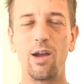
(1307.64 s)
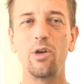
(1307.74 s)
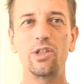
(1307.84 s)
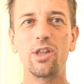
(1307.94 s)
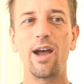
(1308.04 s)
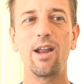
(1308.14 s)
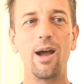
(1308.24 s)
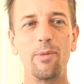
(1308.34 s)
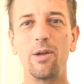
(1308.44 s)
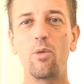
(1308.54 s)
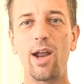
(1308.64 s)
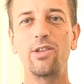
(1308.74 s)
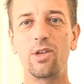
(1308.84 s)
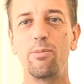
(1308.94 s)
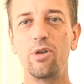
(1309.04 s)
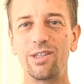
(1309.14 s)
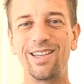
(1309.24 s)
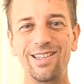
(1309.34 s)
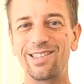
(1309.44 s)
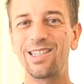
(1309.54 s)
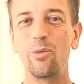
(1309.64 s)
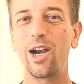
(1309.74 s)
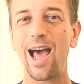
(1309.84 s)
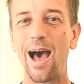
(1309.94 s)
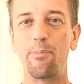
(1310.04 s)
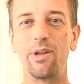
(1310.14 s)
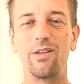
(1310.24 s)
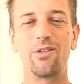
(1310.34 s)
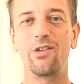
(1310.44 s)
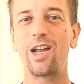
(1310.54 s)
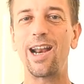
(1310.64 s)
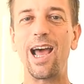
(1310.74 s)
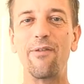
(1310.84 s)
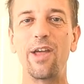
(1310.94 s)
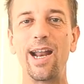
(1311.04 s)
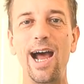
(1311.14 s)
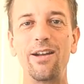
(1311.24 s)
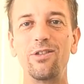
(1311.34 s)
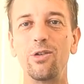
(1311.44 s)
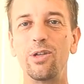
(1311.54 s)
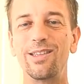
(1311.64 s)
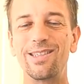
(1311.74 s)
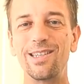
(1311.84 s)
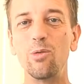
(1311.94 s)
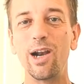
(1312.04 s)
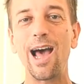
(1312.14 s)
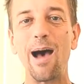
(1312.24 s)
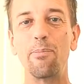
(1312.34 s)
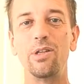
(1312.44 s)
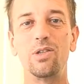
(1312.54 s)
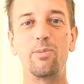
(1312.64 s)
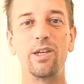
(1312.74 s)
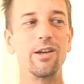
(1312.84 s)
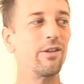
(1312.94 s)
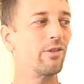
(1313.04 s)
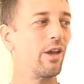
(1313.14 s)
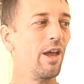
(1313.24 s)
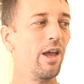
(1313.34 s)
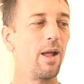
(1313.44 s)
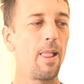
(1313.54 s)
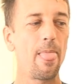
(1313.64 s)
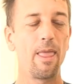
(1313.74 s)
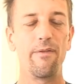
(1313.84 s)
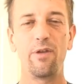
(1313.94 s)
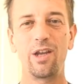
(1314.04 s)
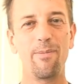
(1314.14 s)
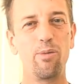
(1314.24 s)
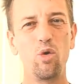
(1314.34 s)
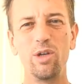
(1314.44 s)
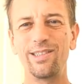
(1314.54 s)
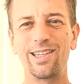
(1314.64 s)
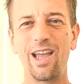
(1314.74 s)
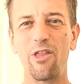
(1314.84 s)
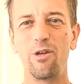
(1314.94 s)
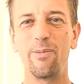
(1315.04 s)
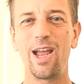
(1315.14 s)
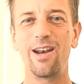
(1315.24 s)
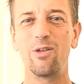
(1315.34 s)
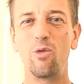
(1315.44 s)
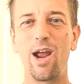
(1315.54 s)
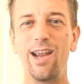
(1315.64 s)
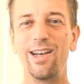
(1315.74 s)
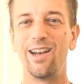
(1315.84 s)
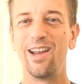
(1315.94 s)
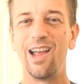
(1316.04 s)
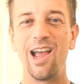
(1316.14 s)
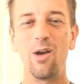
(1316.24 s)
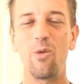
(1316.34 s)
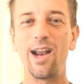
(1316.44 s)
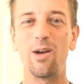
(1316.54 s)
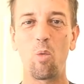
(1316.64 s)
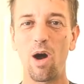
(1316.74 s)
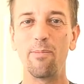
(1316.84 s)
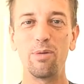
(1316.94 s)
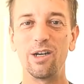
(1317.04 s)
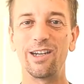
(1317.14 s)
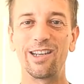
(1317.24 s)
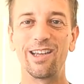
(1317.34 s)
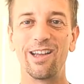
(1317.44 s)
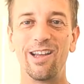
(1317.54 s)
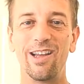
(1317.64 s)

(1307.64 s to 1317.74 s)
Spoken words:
always thought, I'm going to write some books and just see what happens. You got to have that attitude and see what happens, because if you can pull it together, man, and write one book,